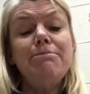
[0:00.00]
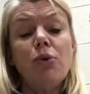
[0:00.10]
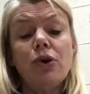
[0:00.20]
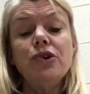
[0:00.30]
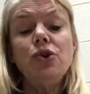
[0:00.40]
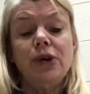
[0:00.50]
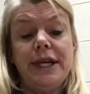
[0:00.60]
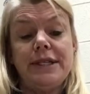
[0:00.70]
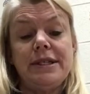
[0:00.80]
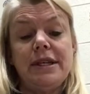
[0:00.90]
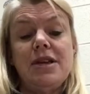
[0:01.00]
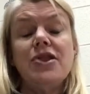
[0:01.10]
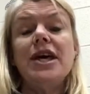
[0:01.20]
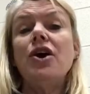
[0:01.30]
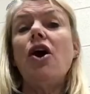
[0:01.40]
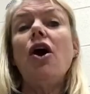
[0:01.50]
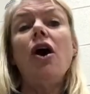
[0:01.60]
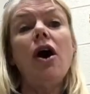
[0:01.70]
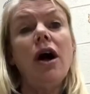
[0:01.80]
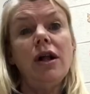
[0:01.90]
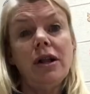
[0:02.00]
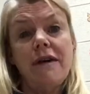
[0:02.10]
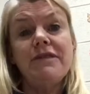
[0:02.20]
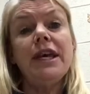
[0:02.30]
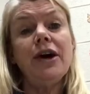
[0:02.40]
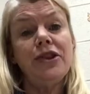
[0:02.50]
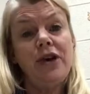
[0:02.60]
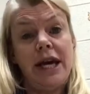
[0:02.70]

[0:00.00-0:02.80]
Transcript: more noise than all of the other